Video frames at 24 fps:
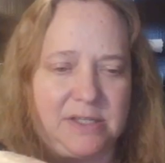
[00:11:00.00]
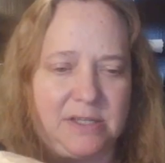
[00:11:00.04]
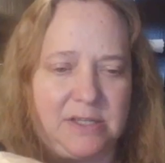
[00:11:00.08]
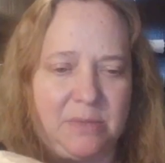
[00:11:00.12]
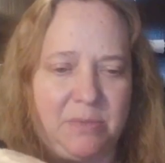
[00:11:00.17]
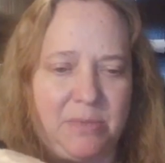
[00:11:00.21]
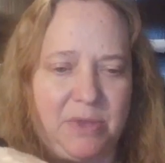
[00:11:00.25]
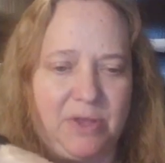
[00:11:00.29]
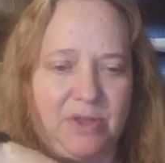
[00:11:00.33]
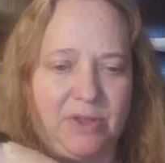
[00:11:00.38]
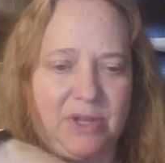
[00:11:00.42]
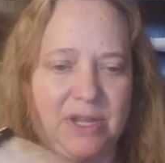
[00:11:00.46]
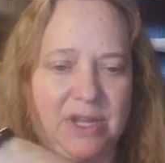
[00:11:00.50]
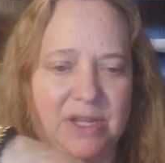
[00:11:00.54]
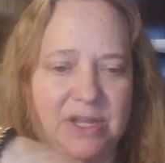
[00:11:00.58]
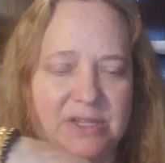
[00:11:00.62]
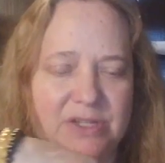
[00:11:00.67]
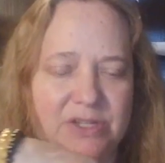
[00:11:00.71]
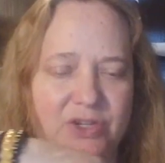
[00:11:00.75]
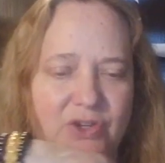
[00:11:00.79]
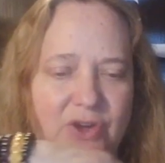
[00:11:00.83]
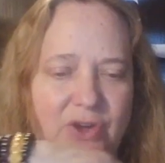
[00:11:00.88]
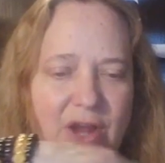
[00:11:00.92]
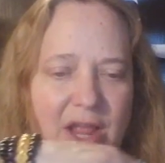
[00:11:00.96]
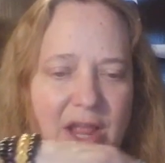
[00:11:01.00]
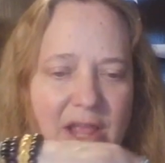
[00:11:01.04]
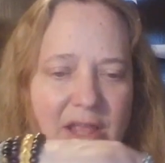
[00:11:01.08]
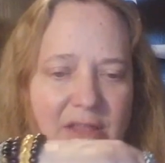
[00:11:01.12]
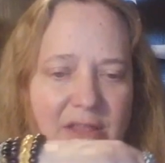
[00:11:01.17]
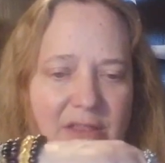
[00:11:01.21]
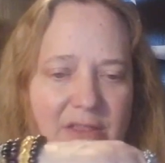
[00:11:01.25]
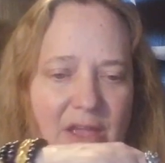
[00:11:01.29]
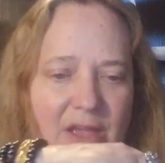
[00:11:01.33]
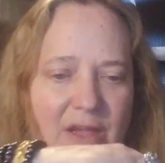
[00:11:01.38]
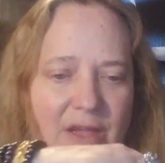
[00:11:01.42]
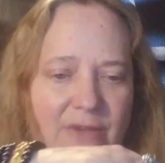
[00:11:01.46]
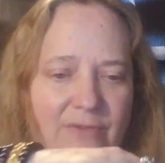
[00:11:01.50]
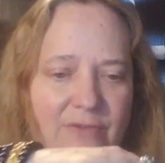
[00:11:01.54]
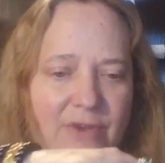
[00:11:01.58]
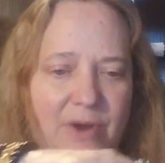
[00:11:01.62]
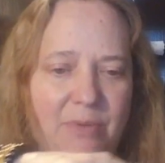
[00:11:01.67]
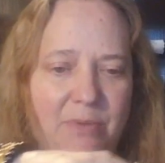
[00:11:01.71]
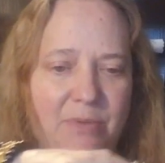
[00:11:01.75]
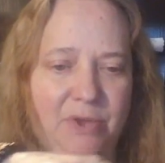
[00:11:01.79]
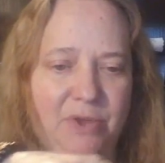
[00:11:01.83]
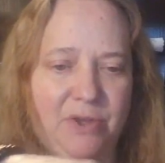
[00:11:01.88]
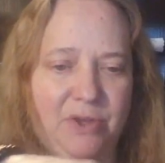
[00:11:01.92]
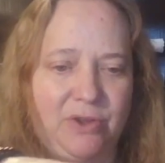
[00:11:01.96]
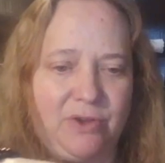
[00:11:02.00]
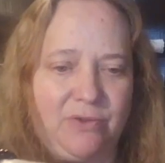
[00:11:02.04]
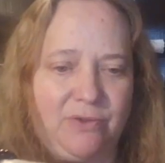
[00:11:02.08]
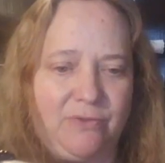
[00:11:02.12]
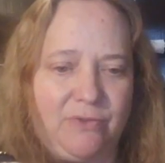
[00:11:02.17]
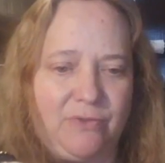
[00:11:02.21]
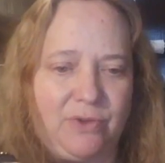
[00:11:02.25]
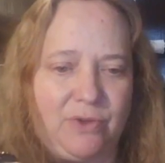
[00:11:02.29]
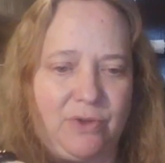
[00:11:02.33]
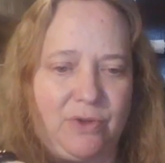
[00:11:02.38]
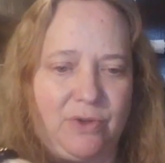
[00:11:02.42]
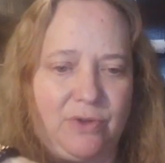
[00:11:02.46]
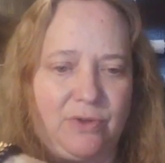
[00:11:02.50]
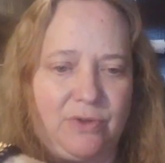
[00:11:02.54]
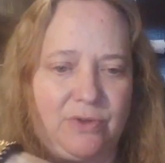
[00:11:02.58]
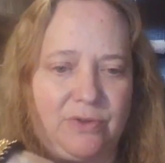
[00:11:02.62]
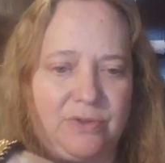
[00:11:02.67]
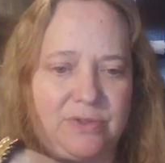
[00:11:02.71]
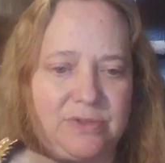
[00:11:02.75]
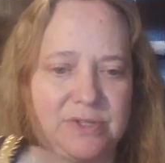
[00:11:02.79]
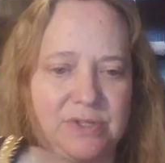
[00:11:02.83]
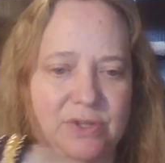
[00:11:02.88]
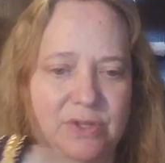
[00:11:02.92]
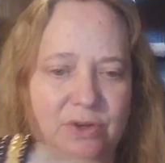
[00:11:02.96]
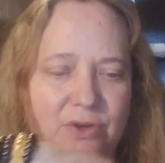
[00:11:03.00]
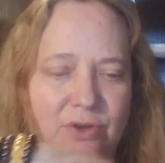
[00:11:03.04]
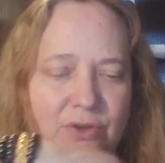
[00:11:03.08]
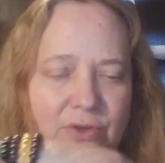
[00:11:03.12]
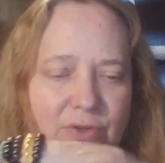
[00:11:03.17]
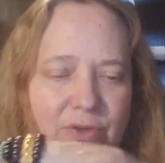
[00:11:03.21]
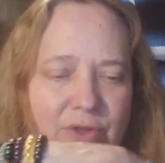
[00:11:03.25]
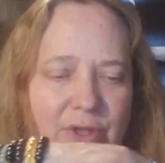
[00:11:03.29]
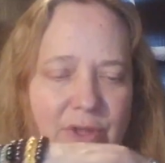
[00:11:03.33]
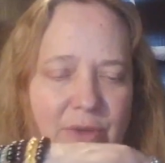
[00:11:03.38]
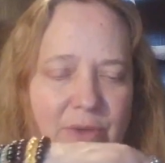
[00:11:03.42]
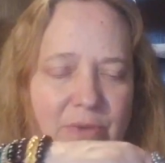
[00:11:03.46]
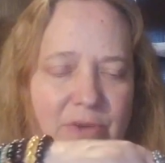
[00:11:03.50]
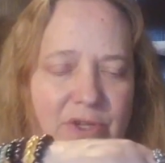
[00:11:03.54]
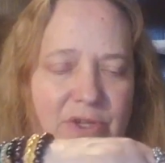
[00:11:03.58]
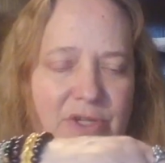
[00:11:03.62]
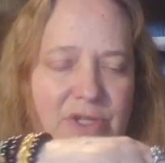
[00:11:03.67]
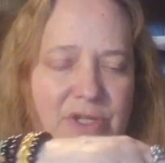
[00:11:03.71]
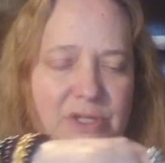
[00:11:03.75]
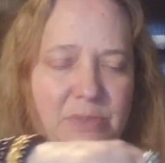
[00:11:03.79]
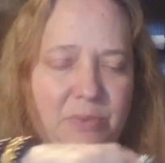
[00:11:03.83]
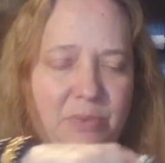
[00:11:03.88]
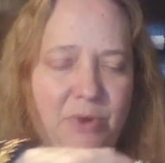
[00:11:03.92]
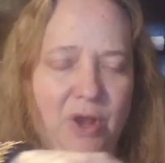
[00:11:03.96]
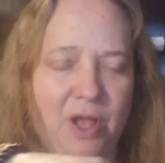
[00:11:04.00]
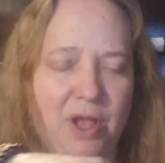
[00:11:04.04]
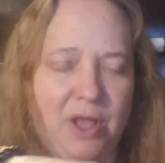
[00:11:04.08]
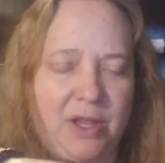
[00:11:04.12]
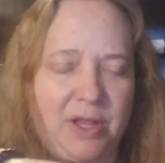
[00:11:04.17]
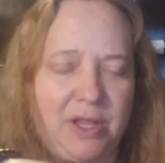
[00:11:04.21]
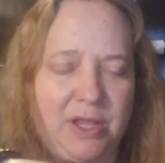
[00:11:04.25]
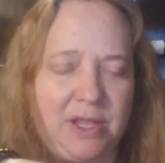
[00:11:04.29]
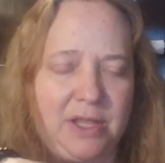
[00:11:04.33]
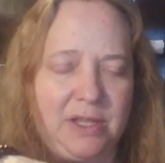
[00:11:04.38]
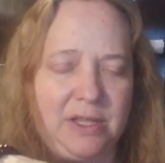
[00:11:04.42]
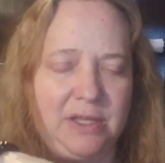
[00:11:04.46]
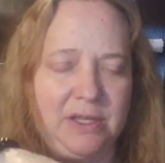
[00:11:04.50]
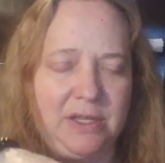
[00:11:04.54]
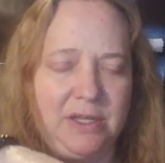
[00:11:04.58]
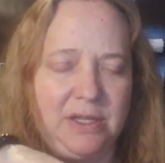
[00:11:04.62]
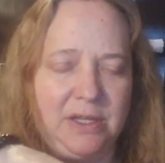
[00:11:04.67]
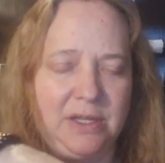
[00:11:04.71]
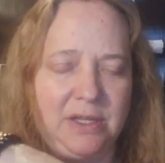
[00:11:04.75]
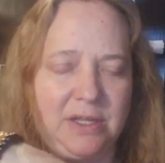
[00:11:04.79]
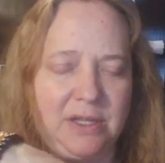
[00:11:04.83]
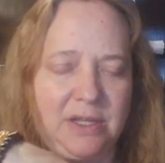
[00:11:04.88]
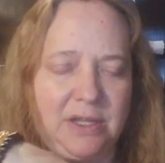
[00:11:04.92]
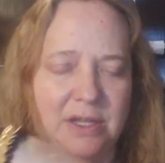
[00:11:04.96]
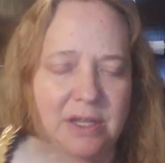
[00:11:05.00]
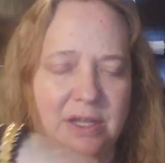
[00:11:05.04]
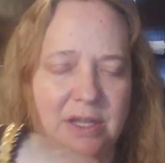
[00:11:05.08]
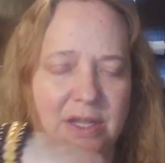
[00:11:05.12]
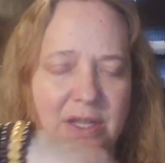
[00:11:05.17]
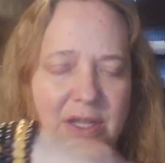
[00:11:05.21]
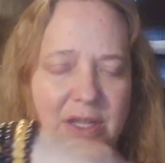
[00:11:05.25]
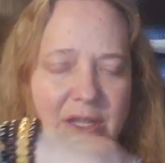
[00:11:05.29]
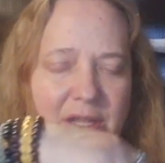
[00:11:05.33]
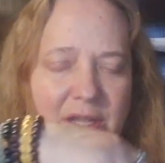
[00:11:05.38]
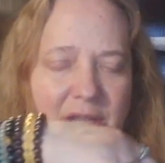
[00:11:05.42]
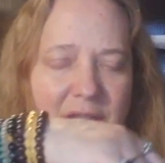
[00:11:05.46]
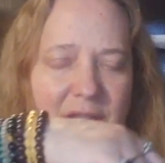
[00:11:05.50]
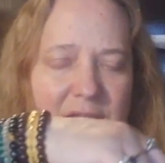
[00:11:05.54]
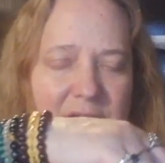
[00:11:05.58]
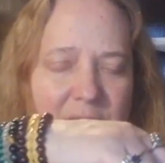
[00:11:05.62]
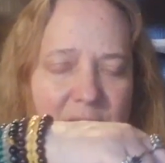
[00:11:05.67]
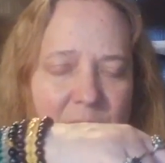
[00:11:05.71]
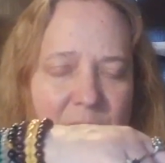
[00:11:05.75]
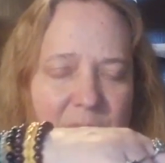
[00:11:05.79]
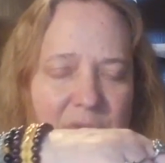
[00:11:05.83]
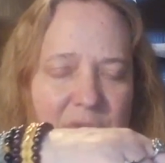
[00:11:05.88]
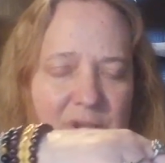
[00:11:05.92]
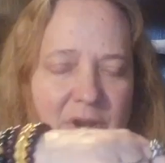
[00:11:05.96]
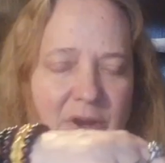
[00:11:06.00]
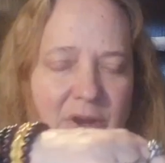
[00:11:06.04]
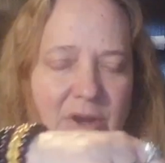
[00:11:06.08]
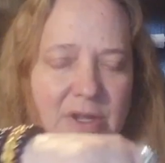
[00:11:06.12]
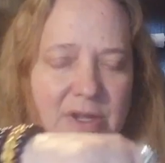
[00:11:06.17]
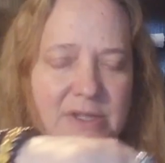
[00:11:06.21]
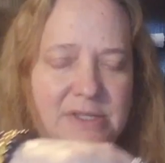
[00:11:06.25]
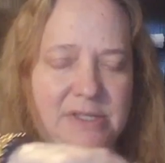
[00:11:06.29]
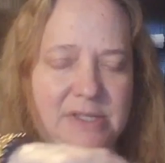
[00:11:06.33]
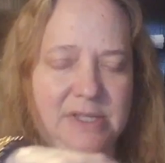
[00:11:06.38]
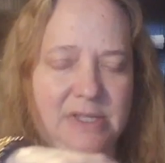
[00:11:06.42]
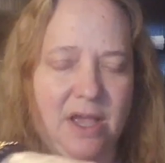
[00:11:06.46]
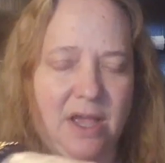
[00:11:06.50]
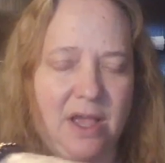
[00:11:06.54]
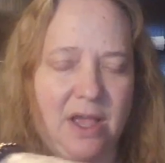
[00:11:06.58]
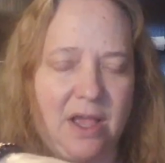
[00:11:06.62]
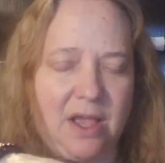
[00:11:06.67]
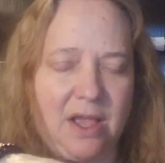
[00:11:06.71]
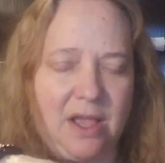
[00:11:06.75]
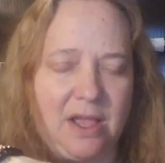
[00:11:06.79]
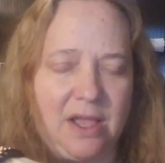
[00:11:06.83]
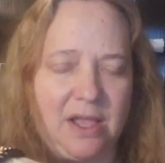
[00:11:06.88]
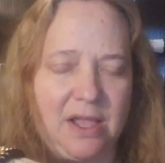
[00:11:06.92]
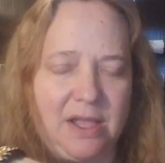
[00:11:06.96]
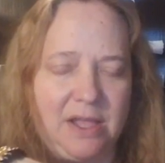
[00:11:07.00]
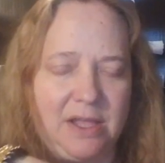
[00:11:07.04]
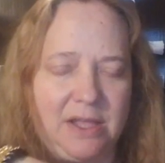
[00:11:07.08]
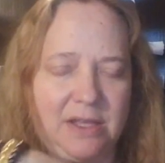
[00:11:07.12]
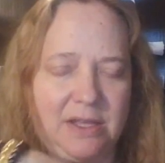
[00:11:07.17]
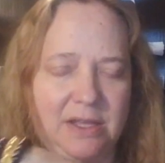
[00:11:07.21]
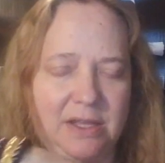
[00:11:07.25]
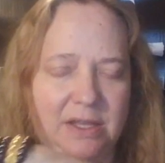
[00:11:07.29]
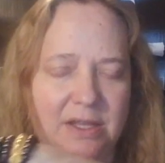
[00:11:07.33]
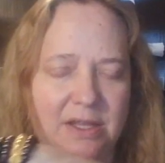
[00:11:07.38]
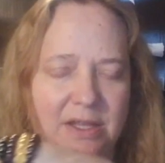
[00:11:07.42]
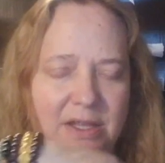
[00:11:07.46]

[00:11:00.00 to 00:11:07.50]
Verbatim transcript: stability and strength of our beautiful circle that we just brought in, that we are inside.